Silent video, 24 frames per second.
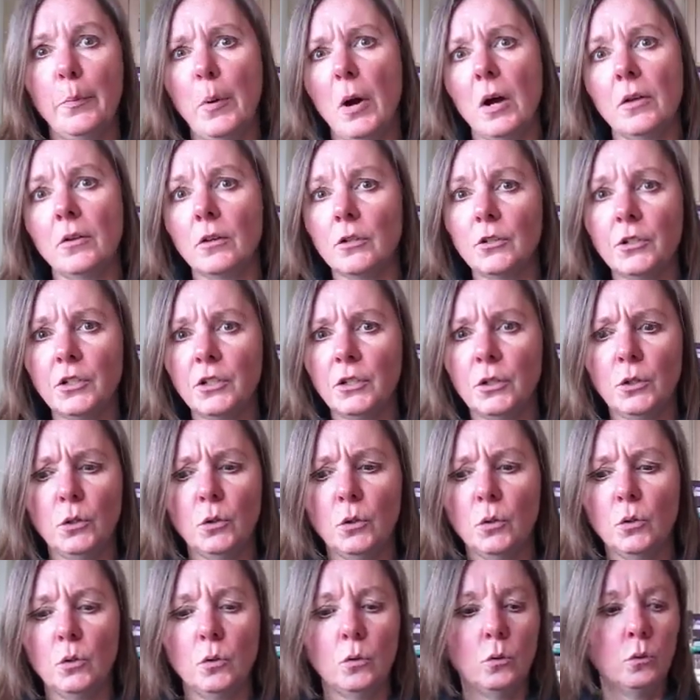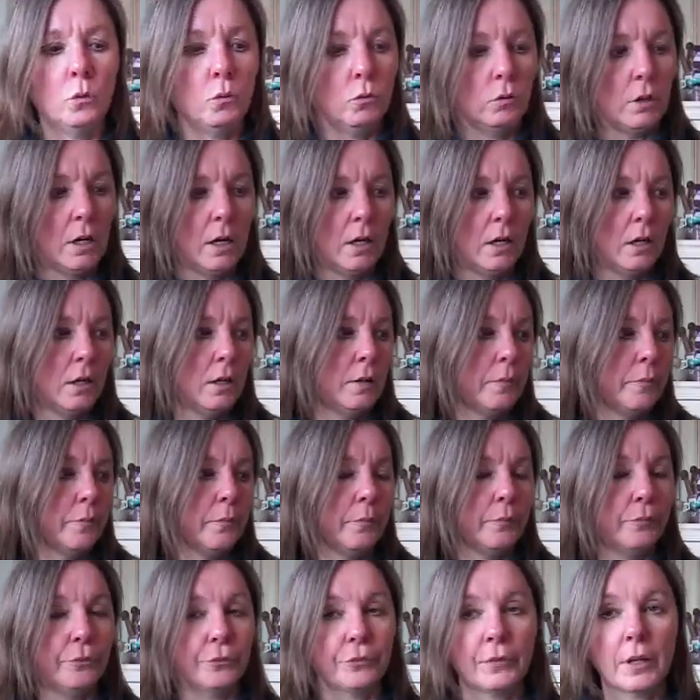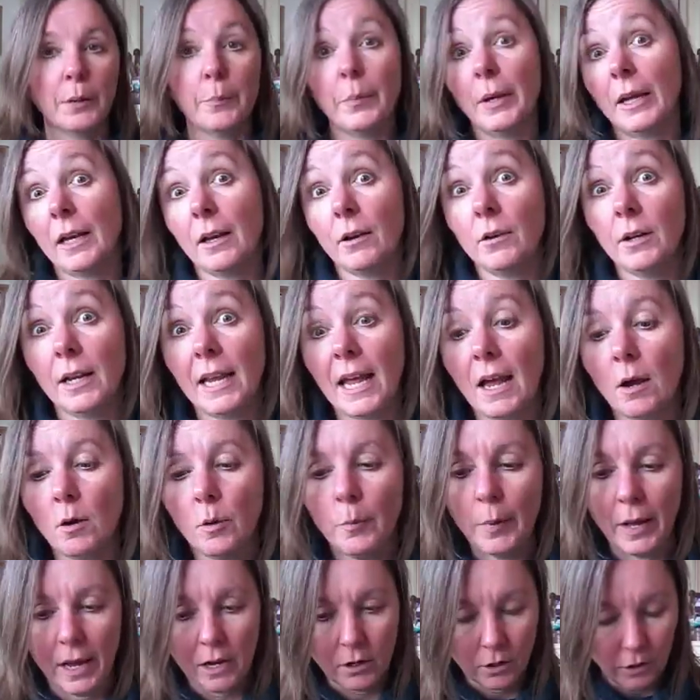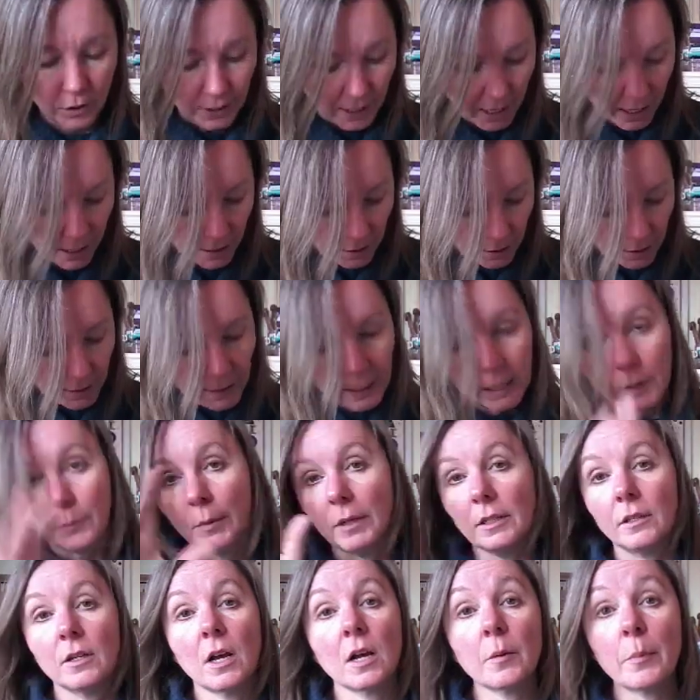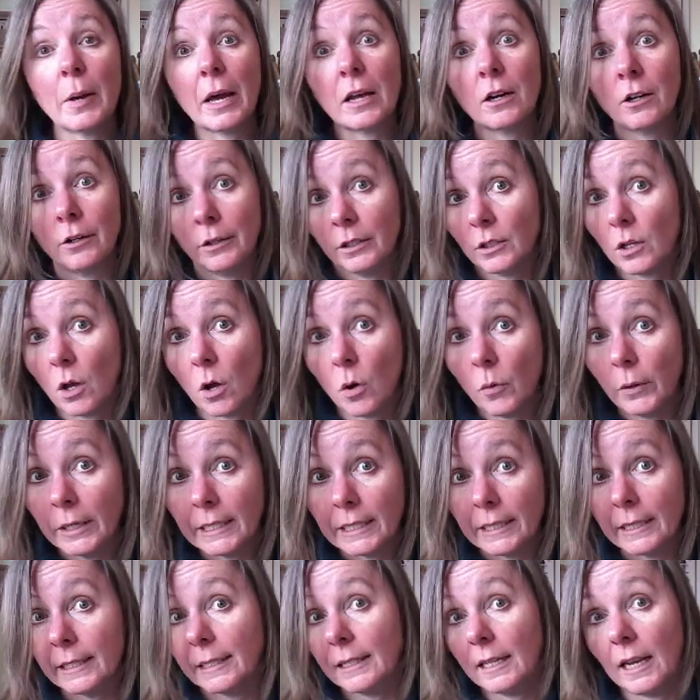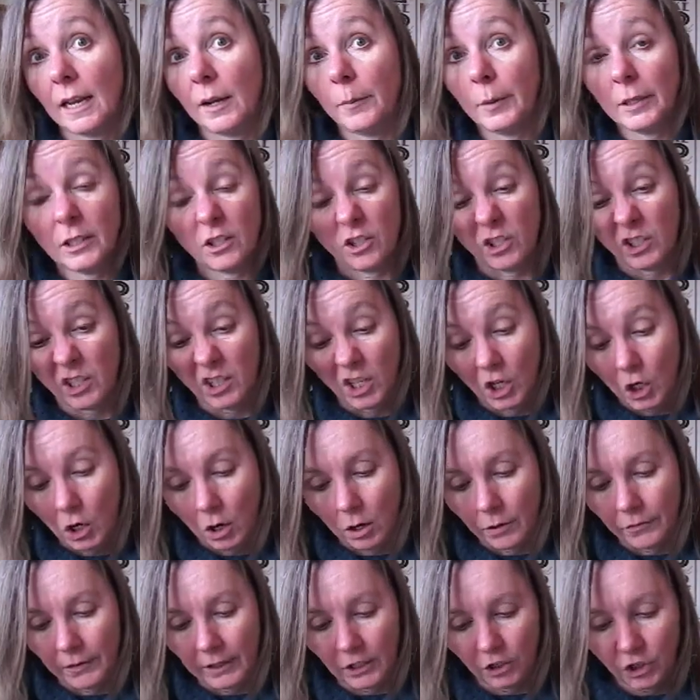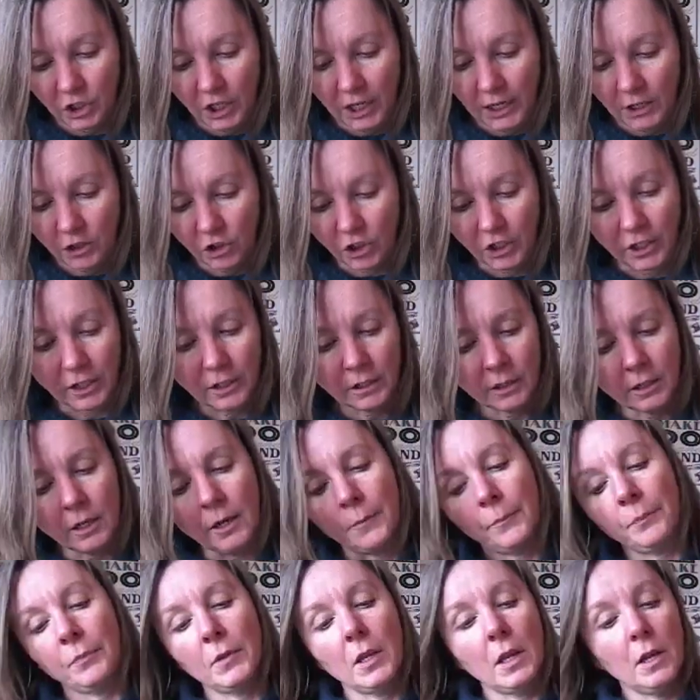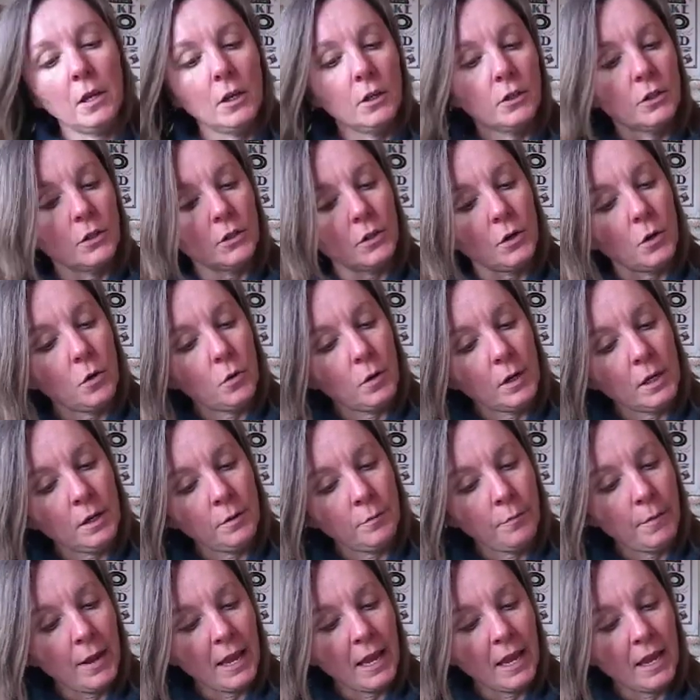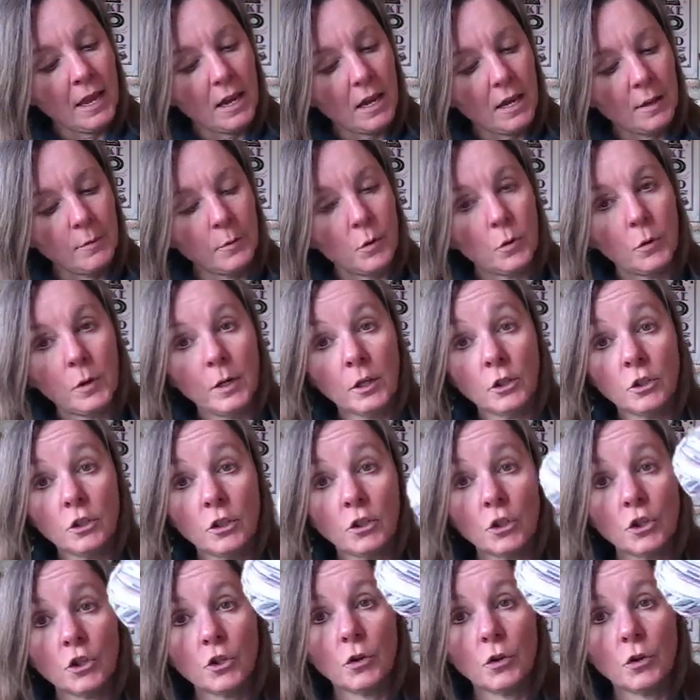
bothered to um, pick out a cowl pattern yet. My sock pattern is always the same, it's just the yarn that changes. So in May, I'm going to